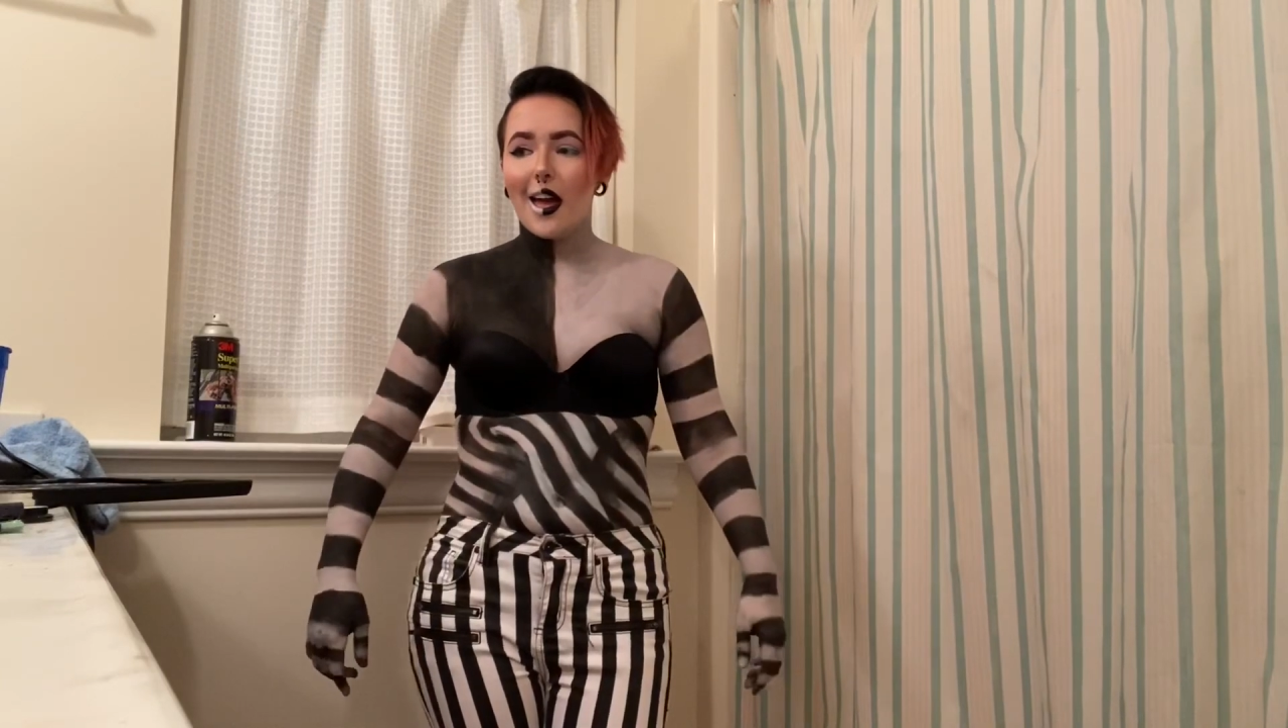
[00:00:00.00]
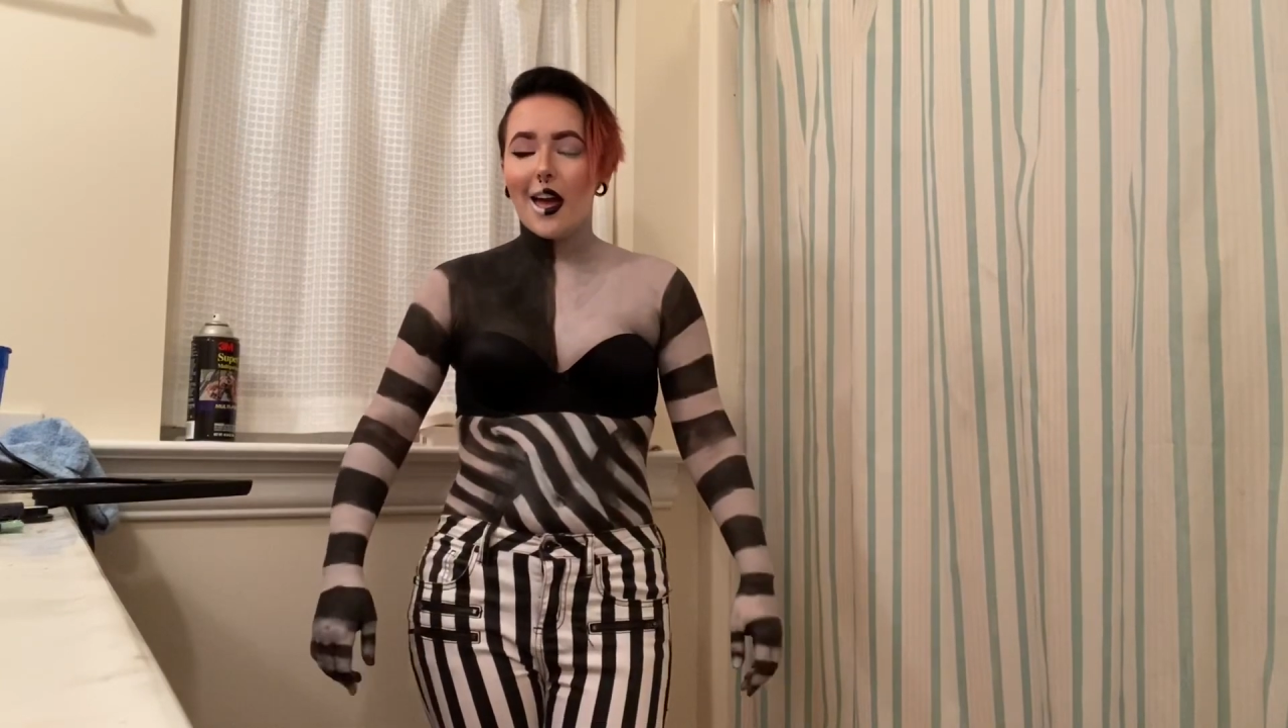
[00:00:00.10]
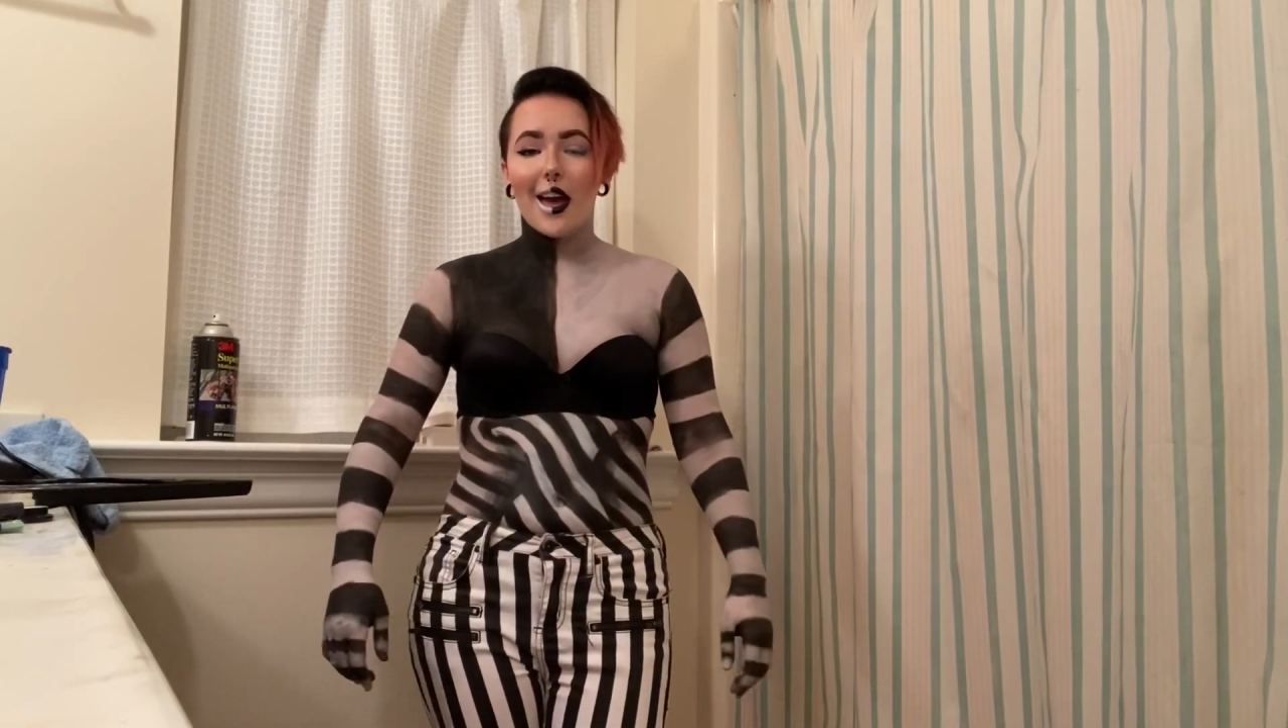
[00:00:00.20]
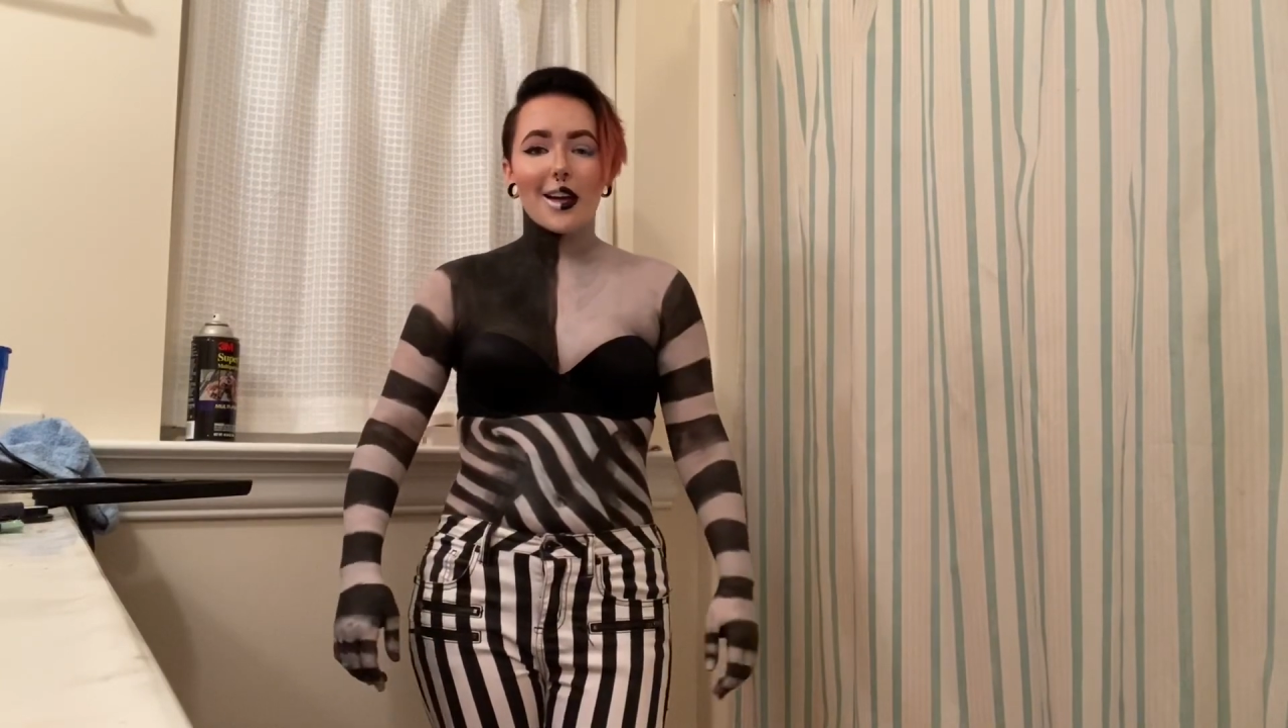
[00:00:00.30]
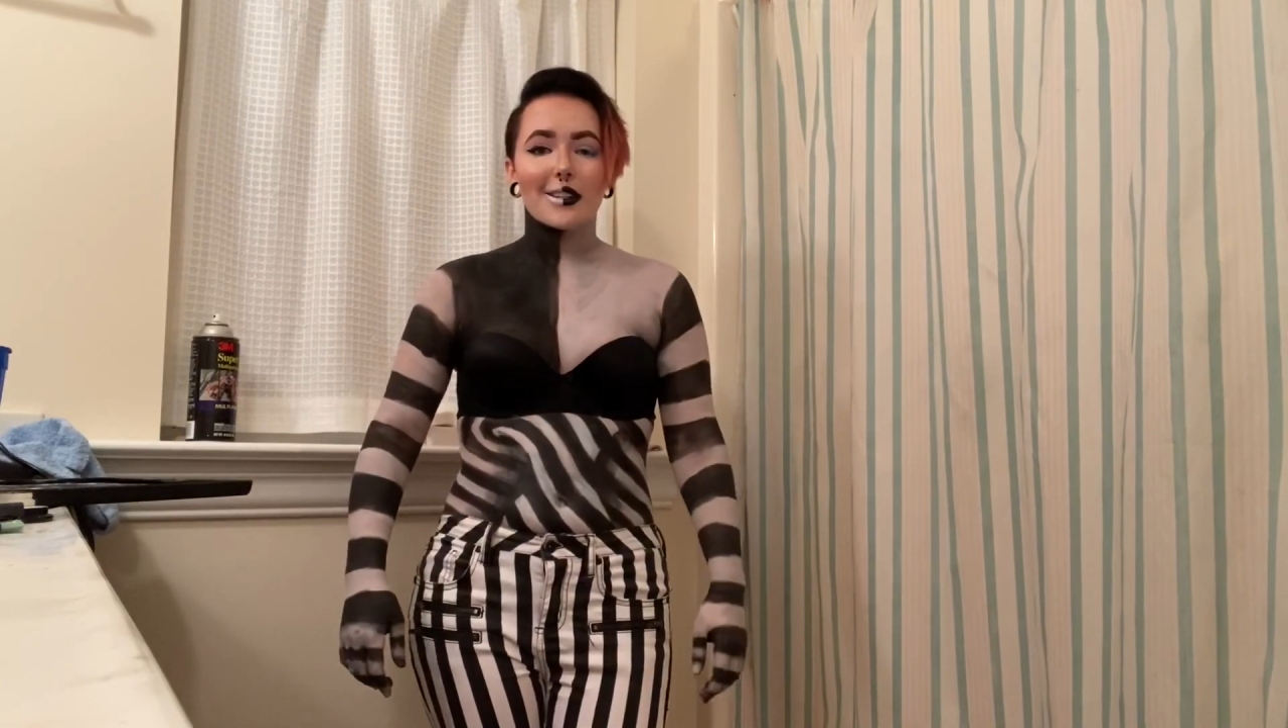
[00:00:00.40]

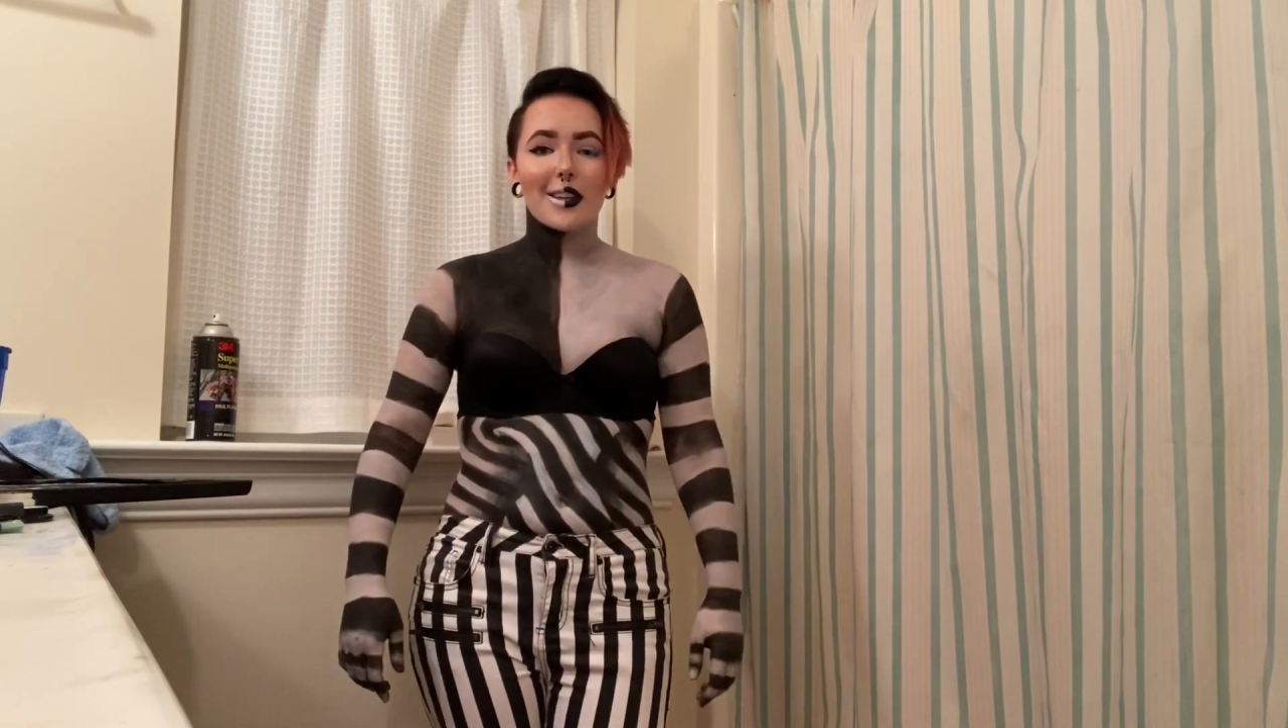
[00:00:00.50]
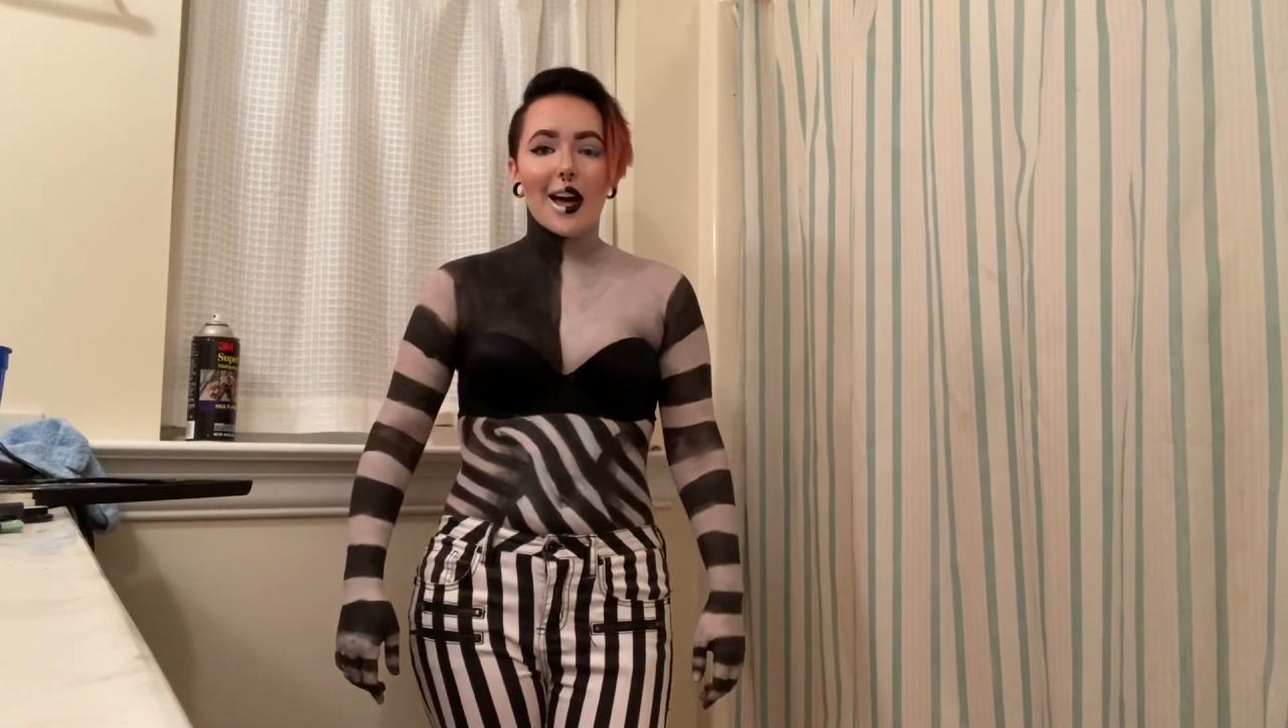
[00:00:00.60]
And